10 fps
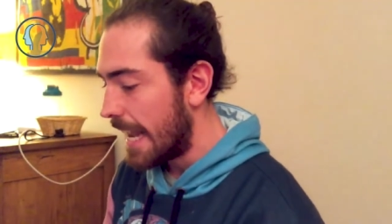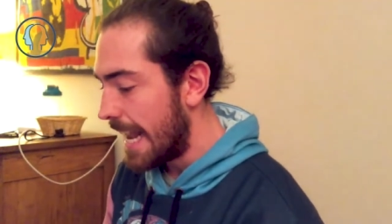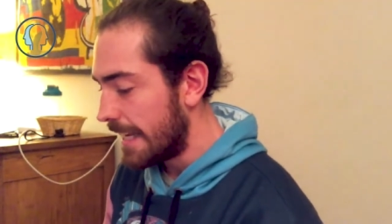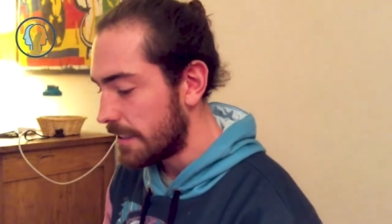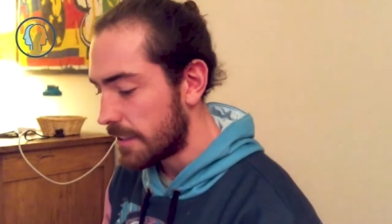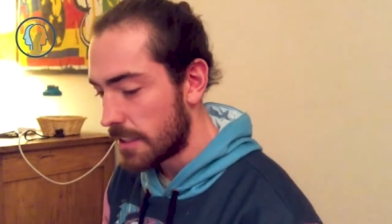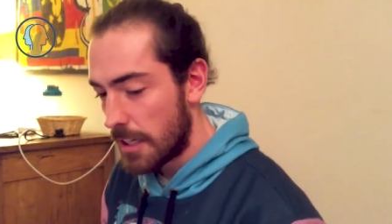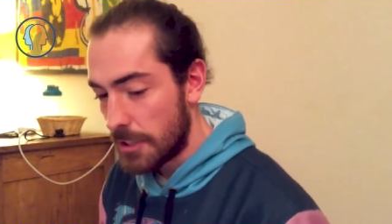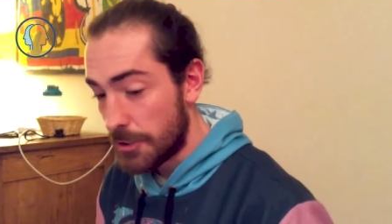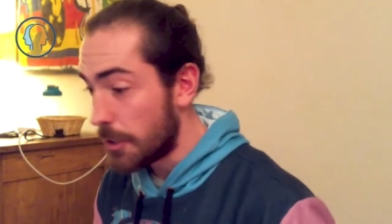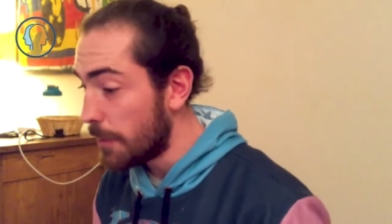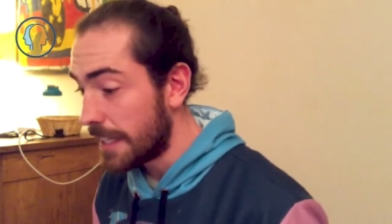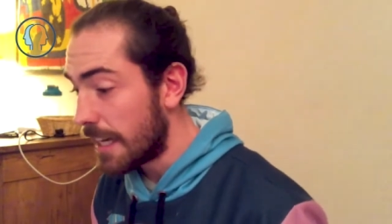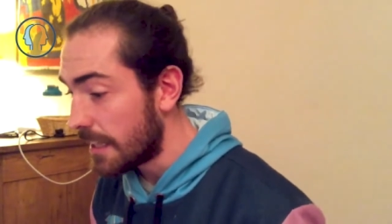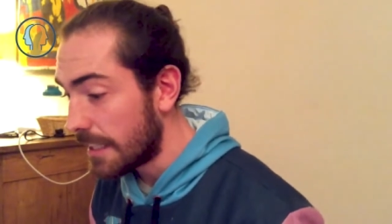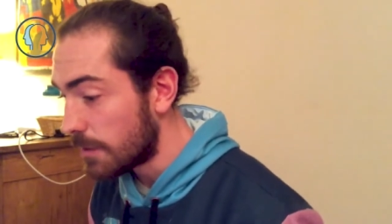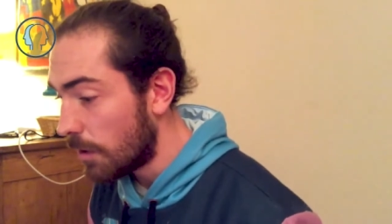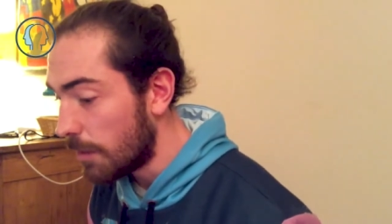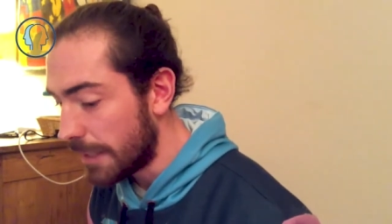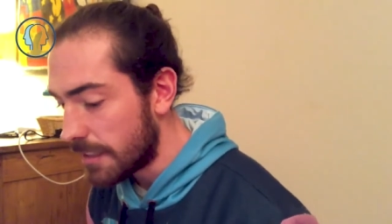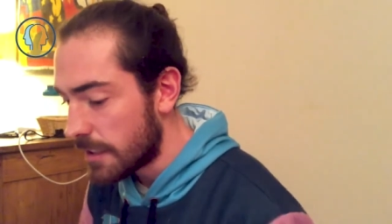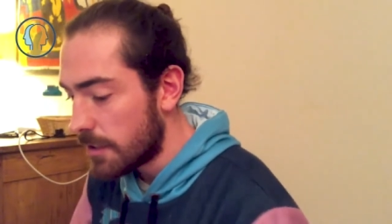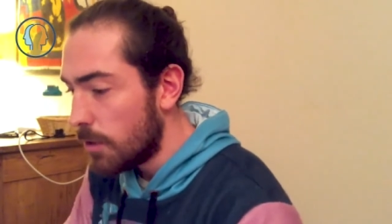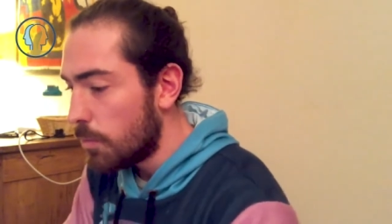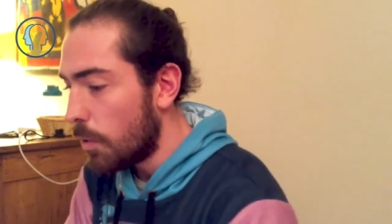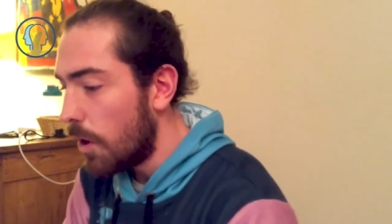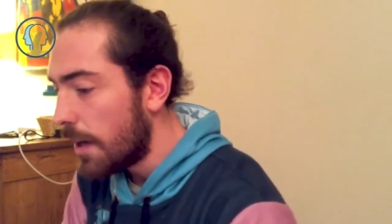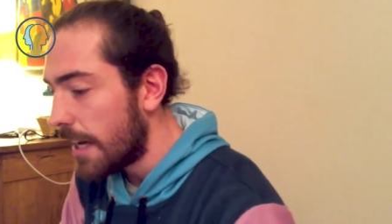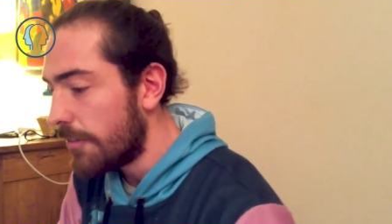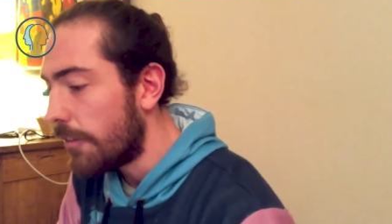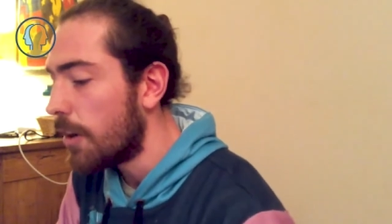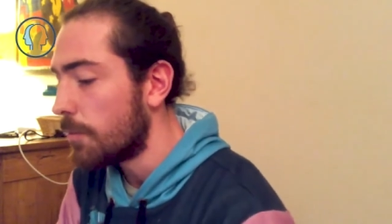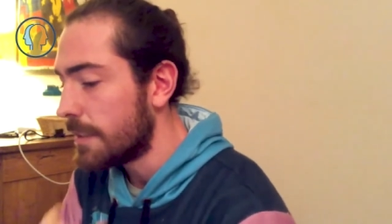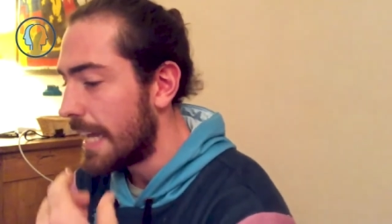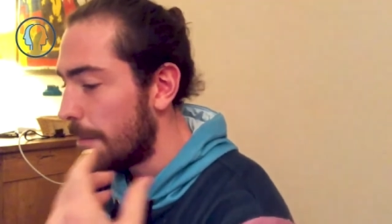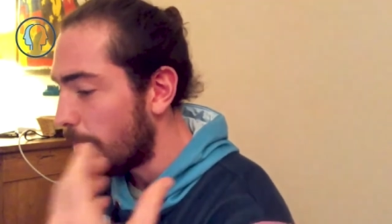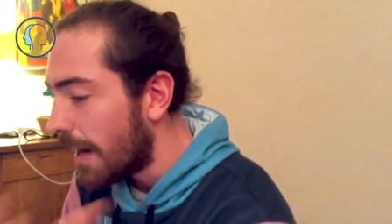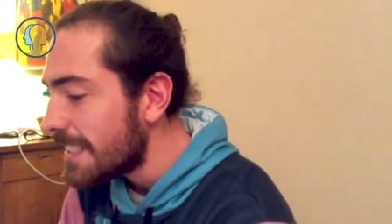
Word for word: as doing nothing as well, because there's no work involved with that